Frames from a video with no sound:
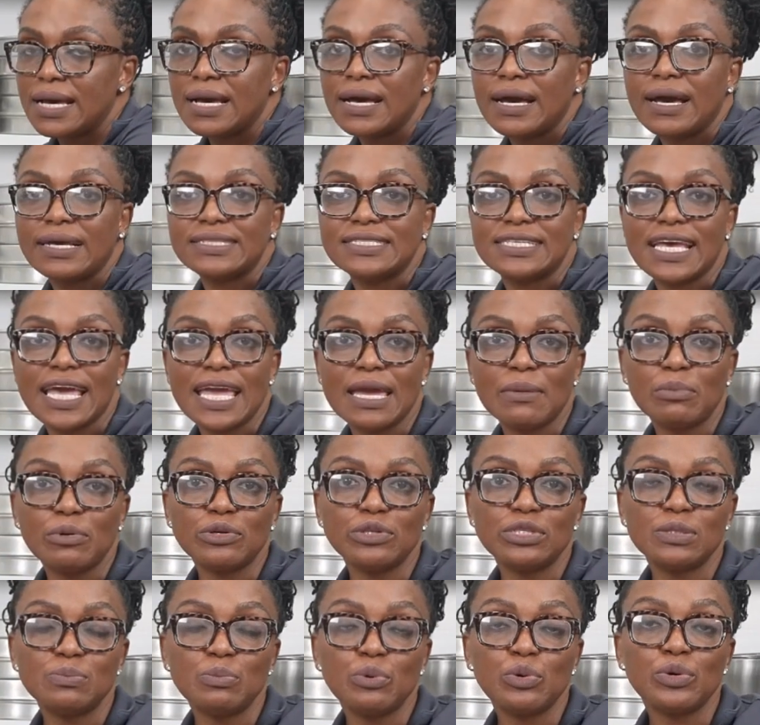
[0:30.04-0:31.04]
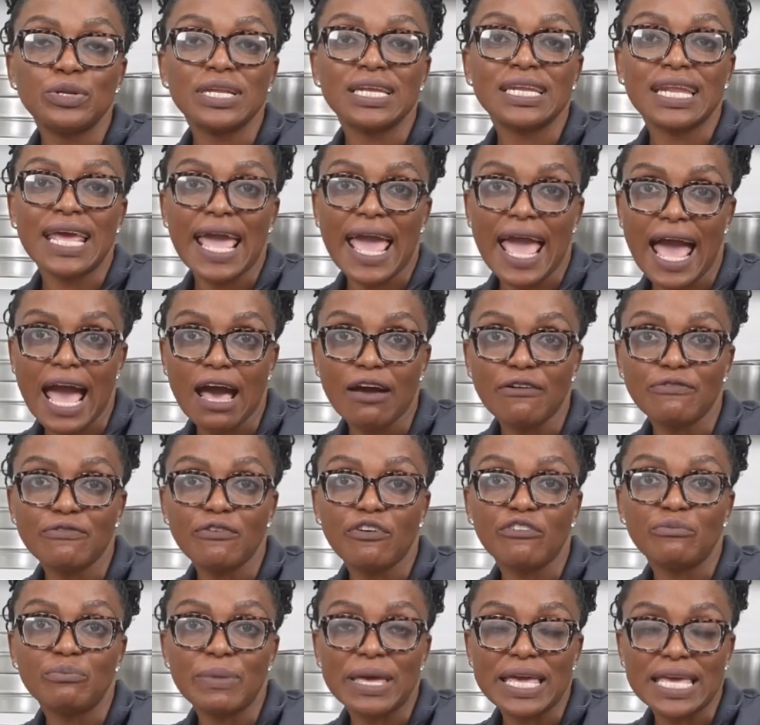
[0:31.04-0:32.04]
A tablespoon and a half
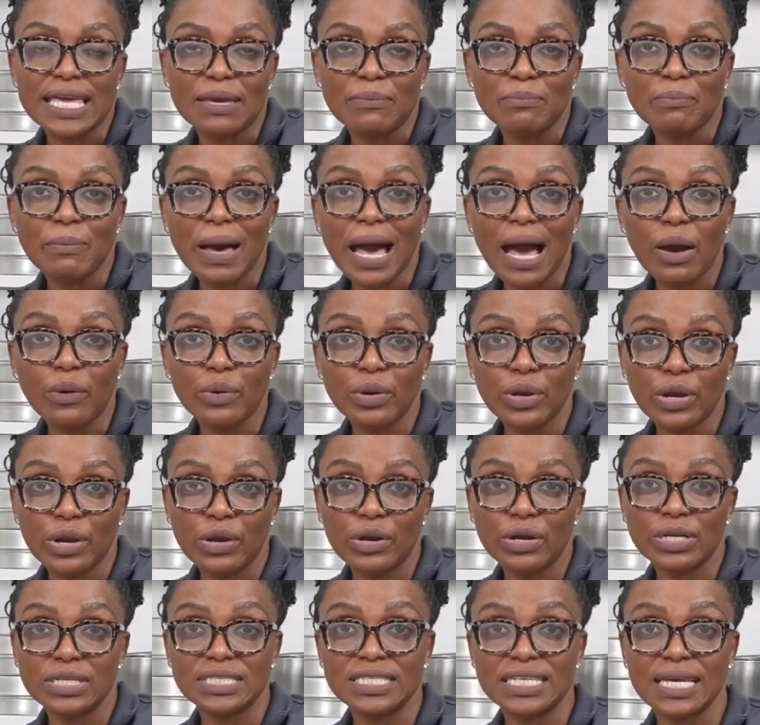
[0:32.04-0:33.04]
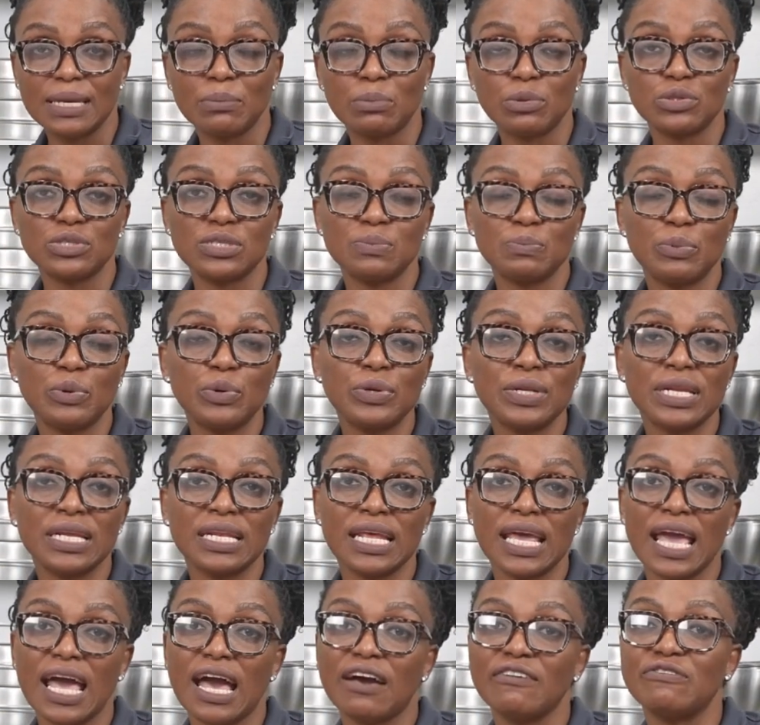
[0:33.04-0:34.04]
of baking powder, a tablespoon and
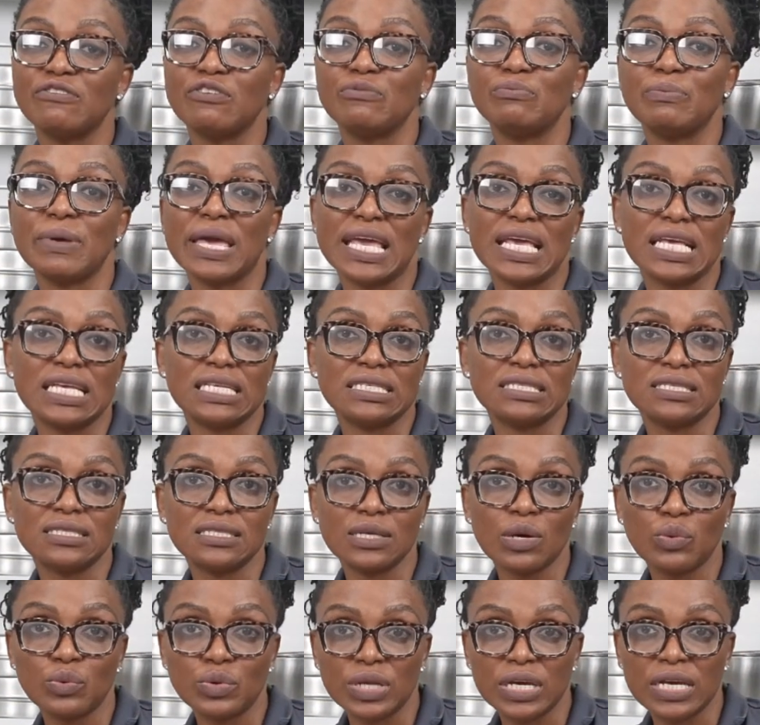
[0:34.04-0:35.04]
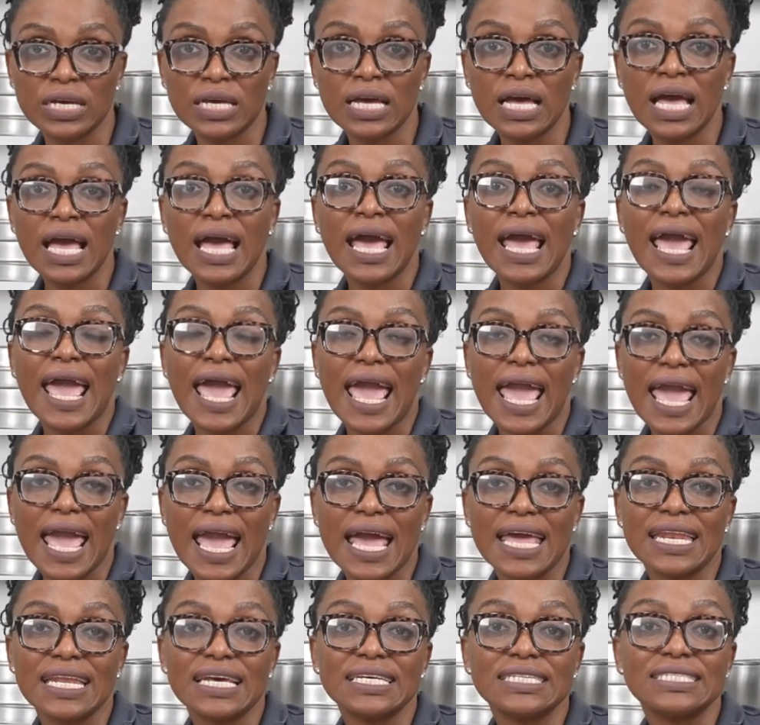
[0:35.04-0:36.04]
a half of baking soda,
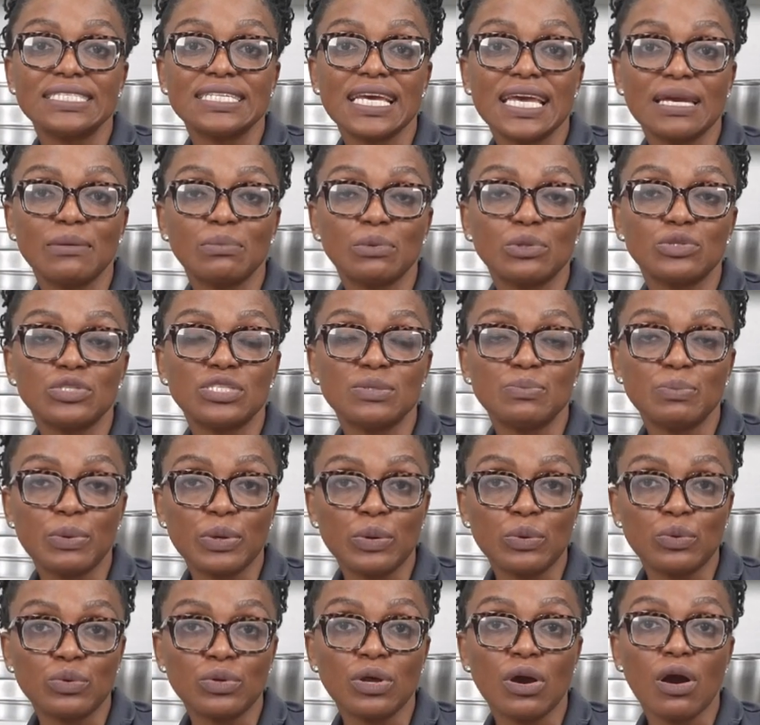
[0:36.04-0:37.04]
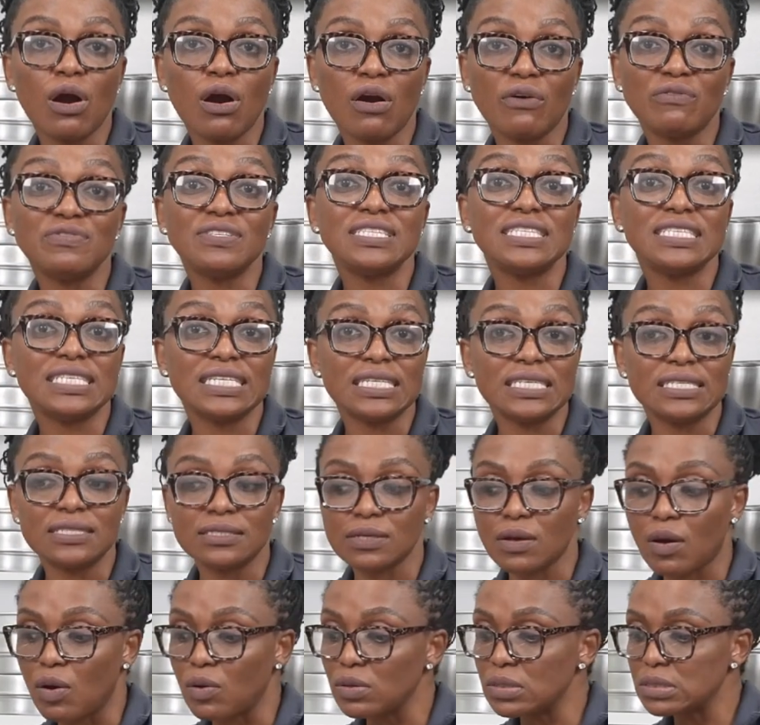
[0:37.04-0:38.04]
and a tablespoon of sea
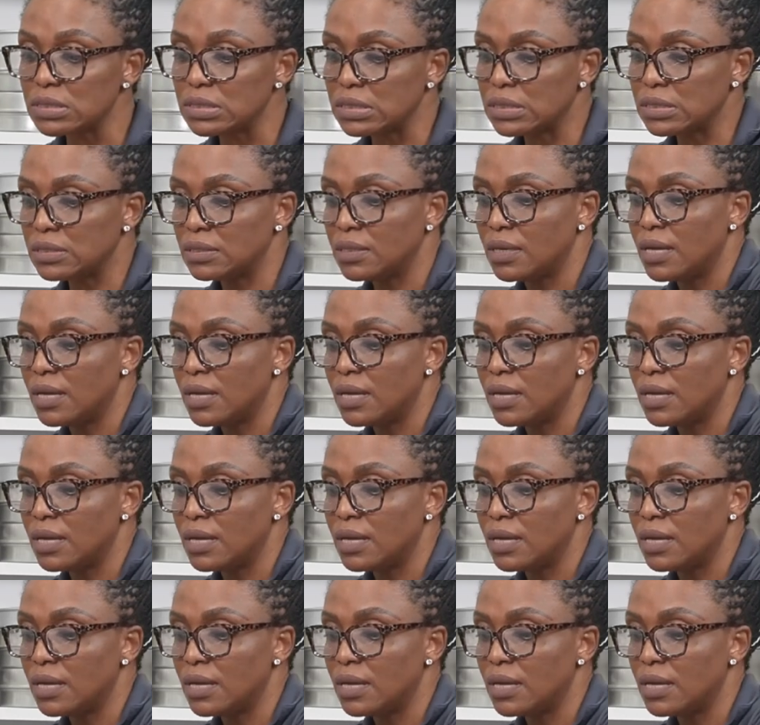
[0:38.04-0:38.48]
salt.